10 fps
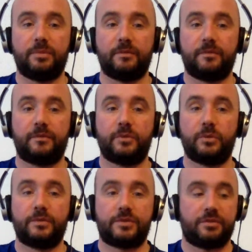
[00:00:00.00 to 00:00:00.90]

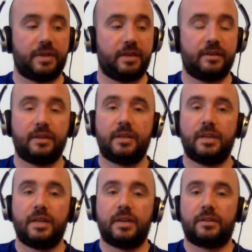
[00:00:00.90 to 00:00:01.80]
4th
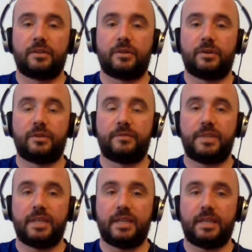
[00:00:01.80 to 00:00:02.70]
string, the chord of
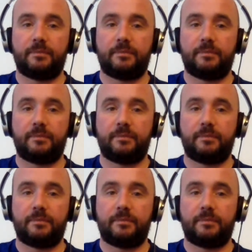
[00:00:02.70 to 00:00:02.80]
D,